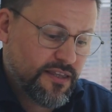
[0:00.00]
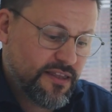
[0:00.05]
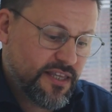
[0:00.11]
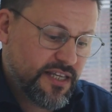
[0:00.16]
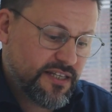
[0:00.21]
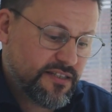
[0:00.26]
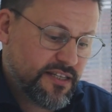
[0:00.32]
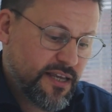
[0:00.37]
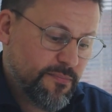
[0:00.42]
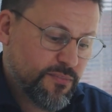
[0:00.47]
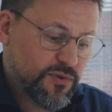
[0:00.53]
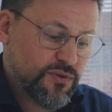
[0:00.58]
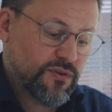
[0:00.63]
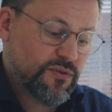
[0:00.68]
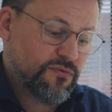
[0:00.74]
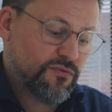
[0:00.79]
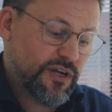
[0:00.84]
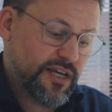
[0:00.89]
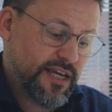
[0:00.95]
This temperature
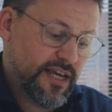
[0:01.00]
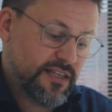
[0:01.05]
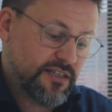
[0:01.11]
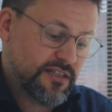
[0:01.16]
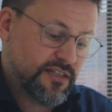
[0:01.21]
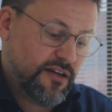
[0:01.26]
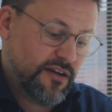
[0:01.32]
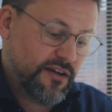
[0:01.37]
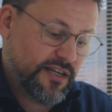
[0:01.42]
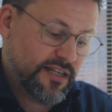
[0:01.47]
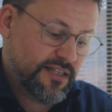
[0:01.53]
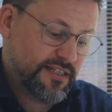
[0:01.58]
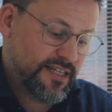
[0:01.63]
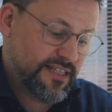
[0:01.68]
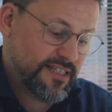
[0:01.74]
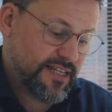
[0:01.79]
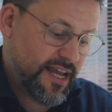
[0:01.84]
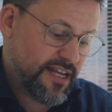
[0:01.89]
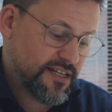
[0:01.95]
on the right-hand side
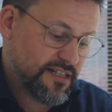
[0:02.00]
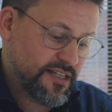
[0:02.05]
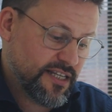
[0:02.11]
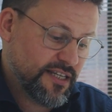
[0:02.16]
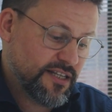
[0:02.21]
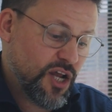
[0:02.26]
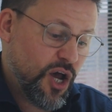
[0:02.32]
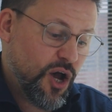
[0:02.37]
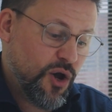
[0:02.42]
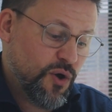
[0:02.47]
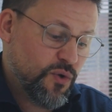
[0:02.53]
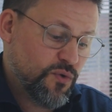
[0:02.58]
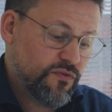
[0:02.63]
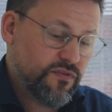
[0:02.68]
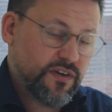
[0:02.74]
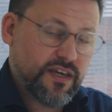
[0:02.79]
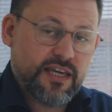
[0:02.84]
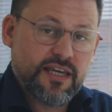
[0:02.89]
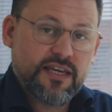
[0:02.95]
is actually an
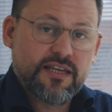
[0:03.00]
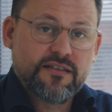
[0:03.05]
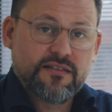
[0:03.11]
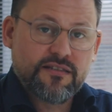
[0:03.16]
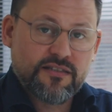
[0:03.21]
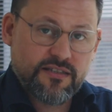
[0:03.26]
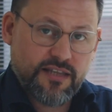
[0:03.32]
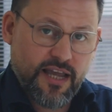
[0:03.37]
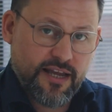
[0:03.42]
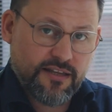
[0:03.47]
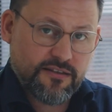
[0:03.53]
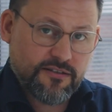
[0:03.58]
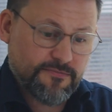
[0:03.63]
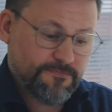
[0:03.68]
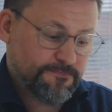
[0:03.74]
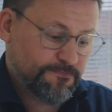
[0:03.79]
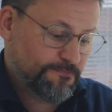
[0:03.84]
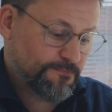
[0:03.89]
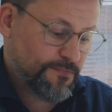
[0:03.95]
overheat stat,
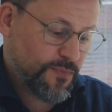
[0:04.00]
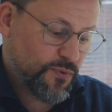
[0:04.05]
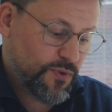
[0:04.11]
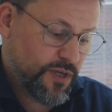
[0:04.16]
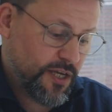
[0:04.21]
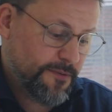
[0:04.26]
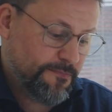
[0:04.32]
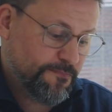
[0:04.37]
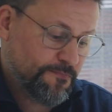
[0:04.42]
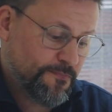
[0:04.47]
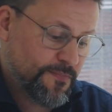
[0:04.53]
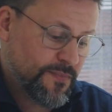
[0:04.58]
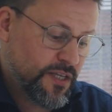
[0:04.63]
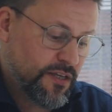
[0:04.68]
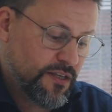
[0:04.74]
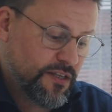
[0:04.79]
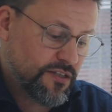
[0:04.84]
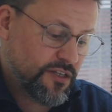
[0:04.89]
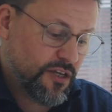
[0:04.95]
okay?
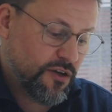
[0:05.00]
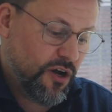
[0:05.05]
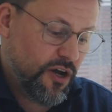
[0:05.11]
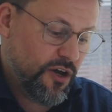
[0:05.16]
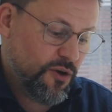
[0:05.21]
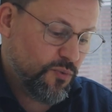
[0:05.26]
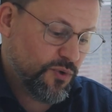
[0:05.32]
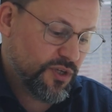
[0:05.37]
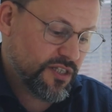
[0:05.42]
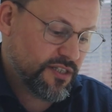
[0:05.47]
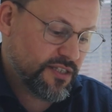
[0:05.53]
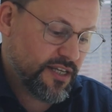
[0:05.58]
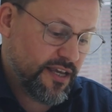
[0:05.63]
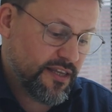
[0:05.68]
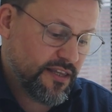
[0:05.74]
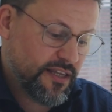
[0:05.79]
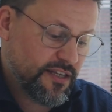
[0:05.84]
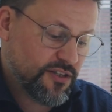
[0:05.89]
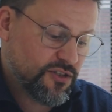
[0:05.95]
So I want to
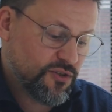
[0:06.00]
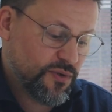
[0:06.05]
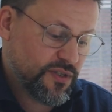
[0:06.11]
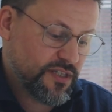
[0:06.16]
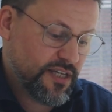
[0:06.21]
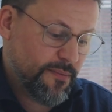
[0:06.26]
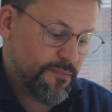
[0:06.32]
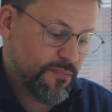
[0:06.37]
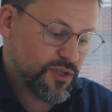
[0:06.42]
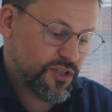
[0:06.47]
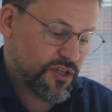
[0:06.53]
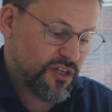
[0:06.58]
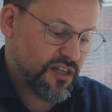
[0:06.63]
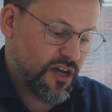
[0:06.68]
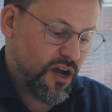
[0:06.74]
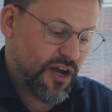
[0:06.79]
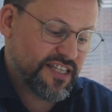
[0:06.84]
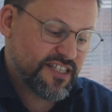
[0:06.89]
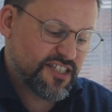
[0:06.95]
set this to a temperature
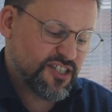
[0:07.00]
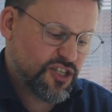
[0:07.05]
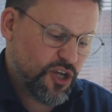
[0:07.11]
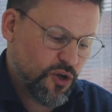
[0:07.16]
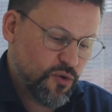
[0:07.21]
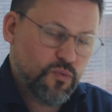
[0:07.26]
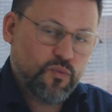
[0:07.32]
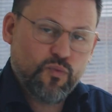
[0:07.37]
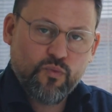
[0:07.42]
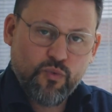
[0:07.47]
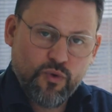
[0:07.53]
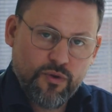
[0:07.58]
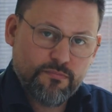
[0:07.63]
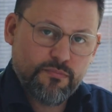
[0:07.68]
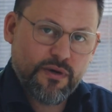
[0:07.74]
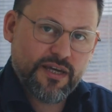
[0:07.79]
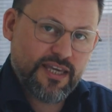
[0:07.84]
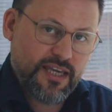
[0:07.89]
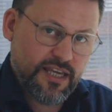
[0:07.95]
that I don't
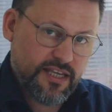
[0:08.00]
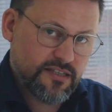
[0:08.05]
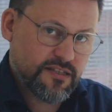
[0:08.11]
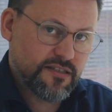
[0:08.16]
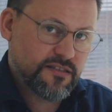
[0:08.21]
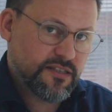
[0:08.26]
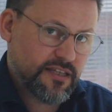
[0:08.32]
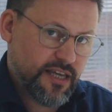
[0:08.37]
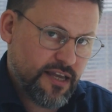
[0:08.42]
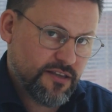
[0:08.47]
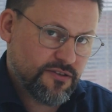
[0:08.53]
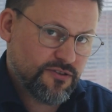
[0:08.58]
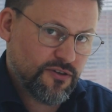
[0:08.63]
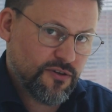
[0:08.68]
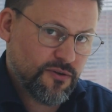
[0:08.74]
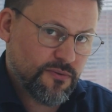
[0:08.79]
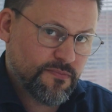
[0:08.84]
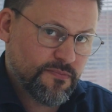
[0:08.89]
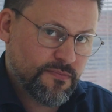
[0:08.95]
want my heating to get
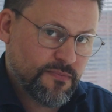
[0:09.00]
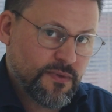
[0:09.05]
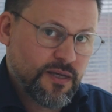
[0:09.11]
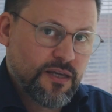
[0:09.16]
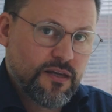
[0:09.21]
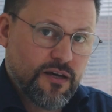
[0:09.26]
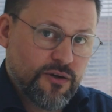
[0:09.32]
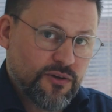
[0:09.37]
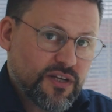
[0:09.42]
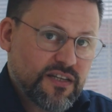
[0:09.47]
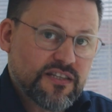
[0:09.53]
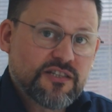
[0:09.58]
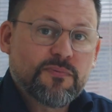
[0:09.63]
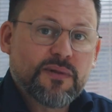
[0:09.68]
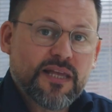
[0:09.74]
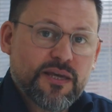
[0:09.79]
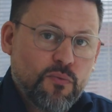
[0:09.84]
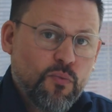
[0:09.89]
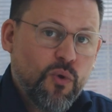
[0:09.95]
to. I'm going to
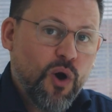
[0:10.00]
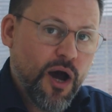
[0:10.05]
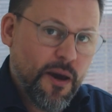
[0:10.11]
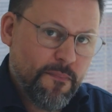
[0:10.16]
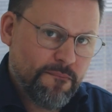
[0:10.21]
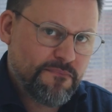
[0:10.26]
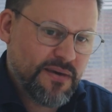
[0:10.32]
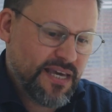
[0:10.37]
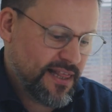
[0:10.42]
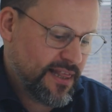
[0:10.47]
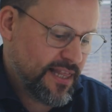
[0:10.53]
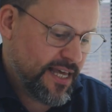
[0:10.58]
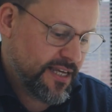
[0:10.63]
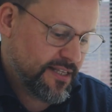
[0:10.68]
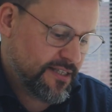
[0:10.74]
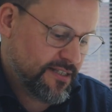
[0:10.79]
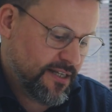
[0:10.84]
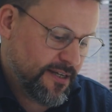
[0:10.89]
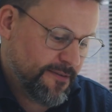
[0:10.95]
explain why a bit
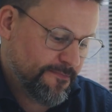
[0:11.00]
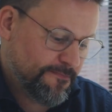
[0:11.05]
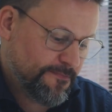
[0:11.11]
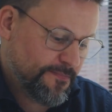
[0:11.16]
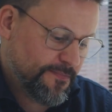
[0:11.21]
later.